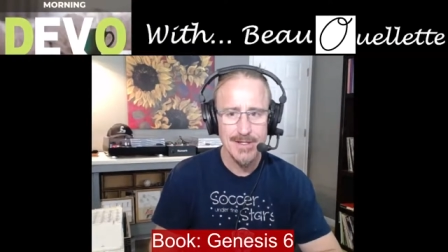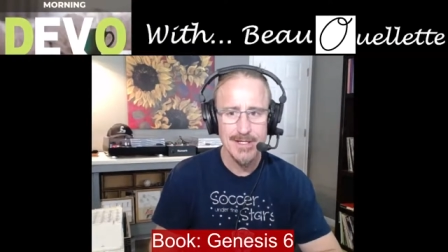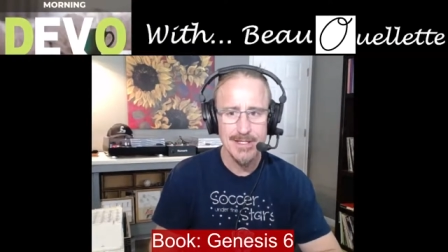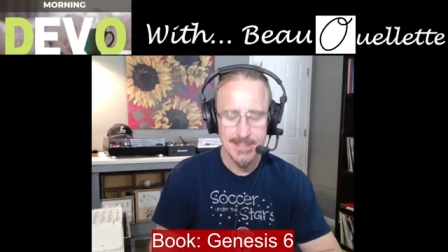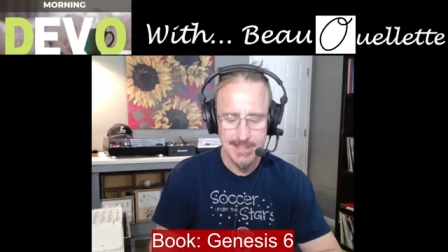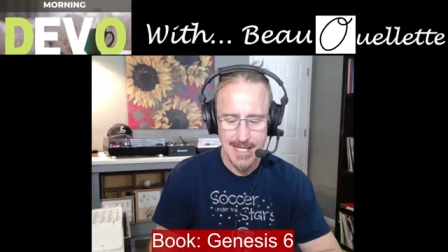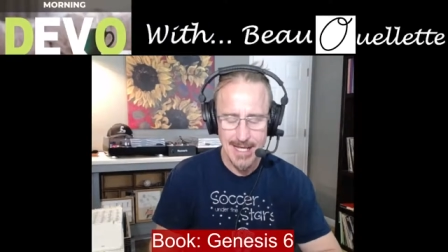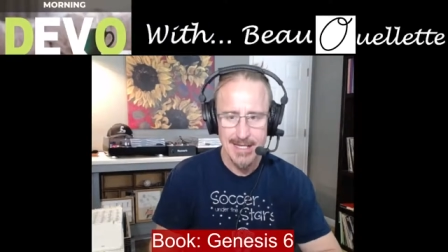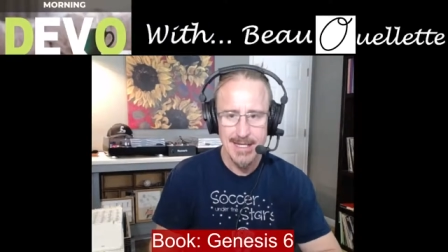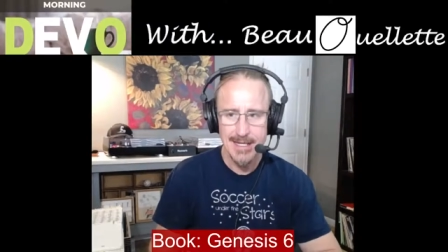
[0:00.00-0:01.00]
is that
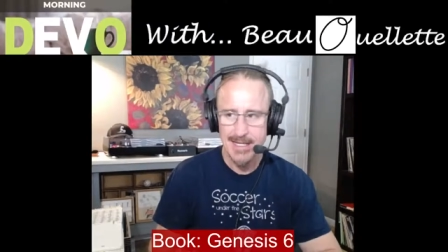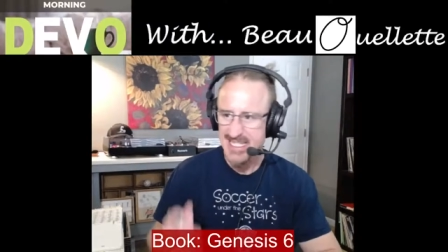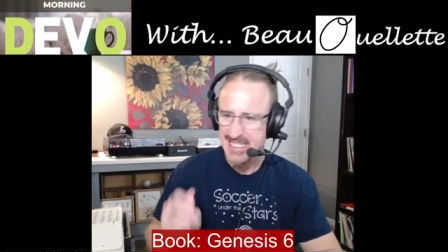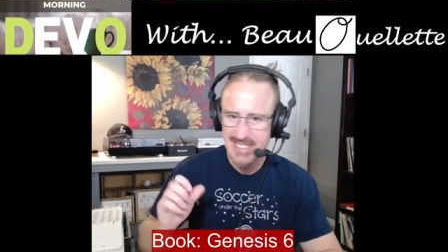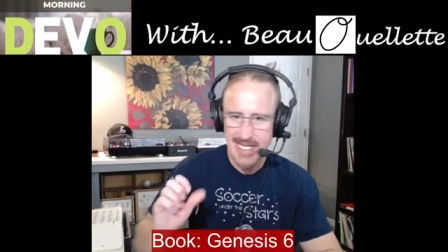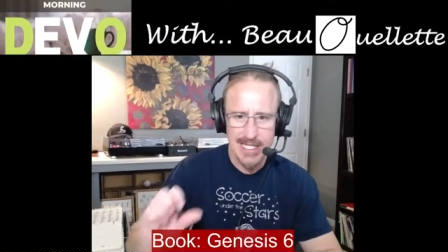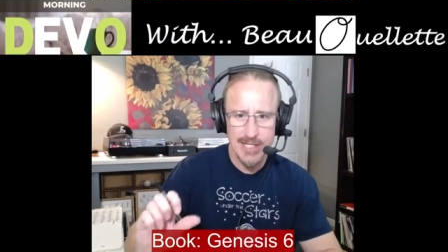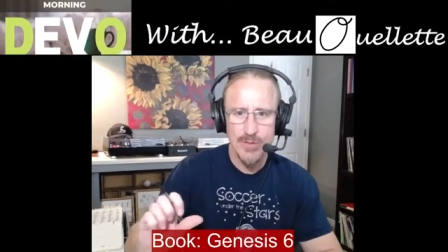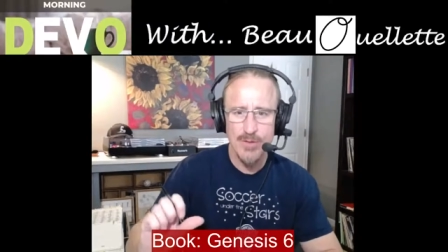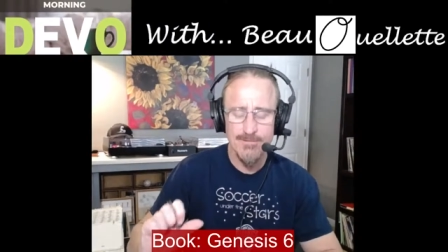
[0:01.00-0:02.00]

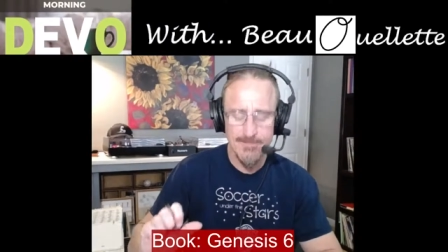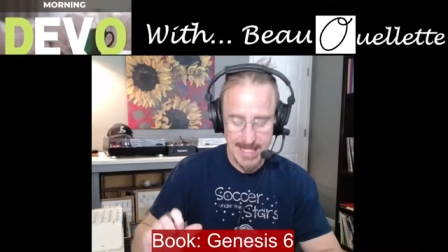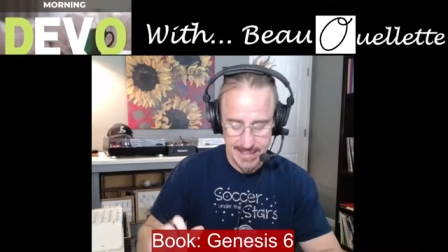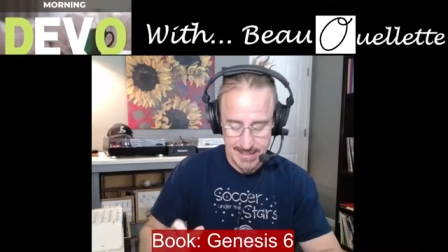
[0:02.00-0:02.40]
continual fight